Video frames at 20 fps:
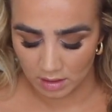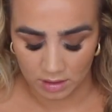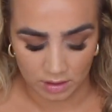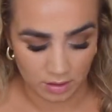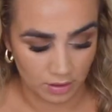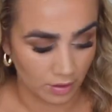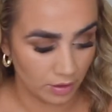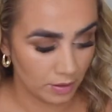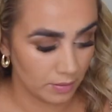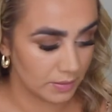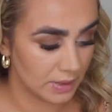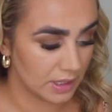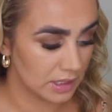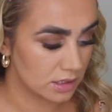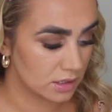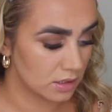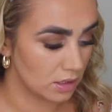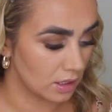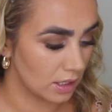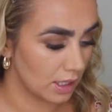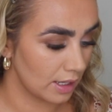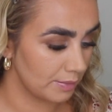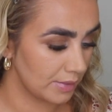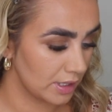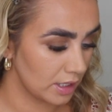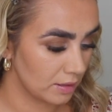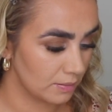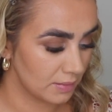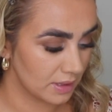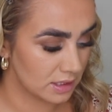No, that's not light
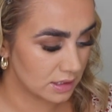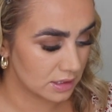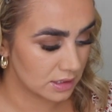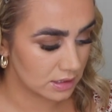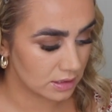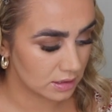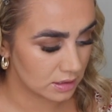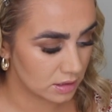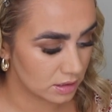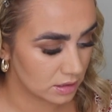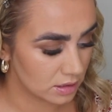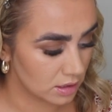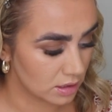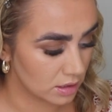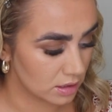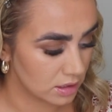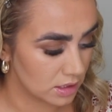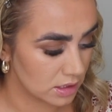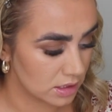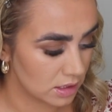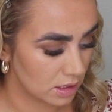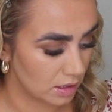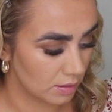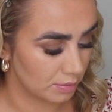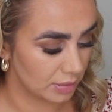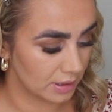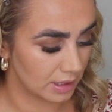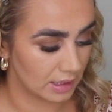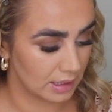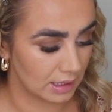medium, that's just
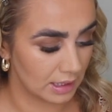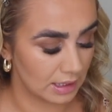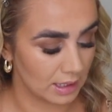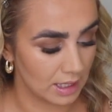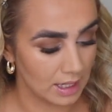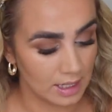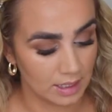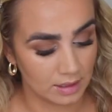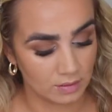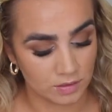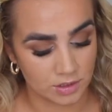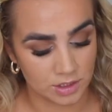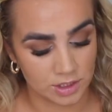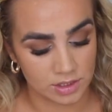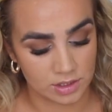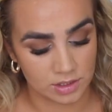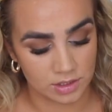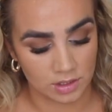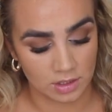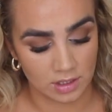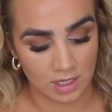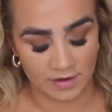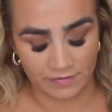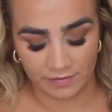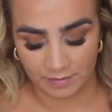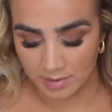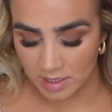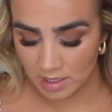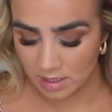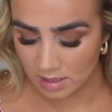completely light, which is too light
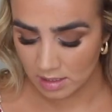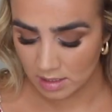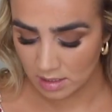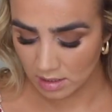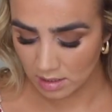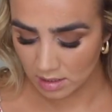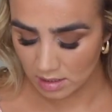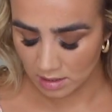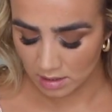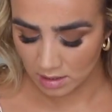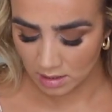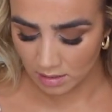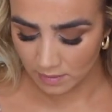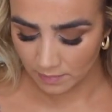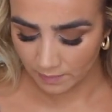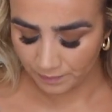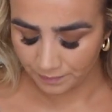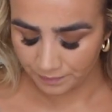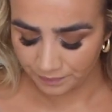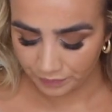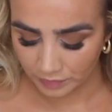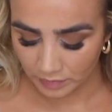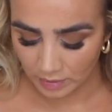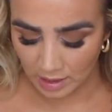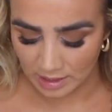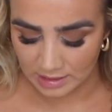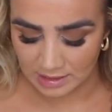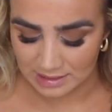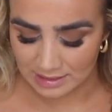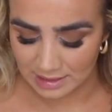for me.
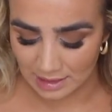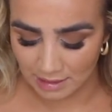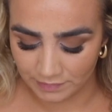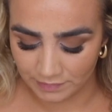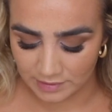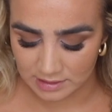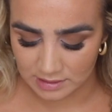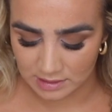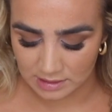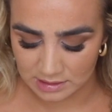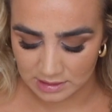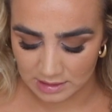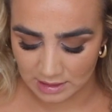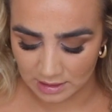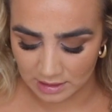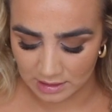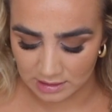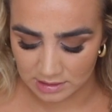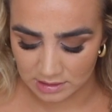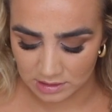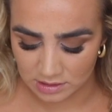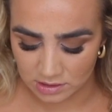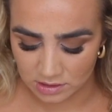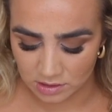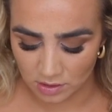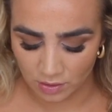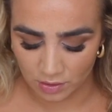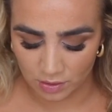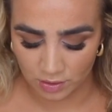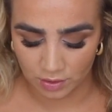I just this concealer because it's
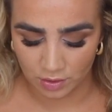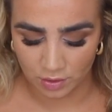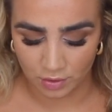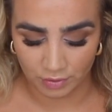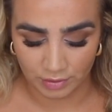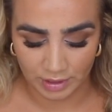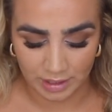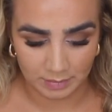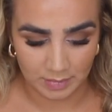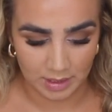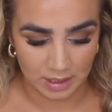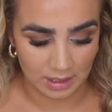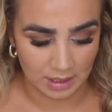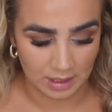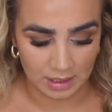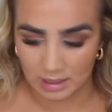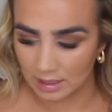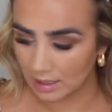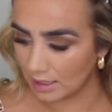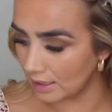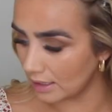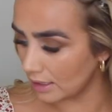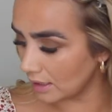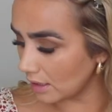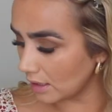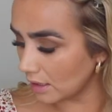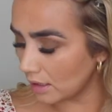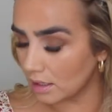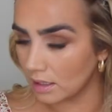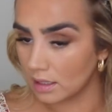so creamy and
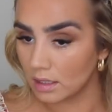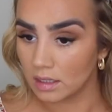like,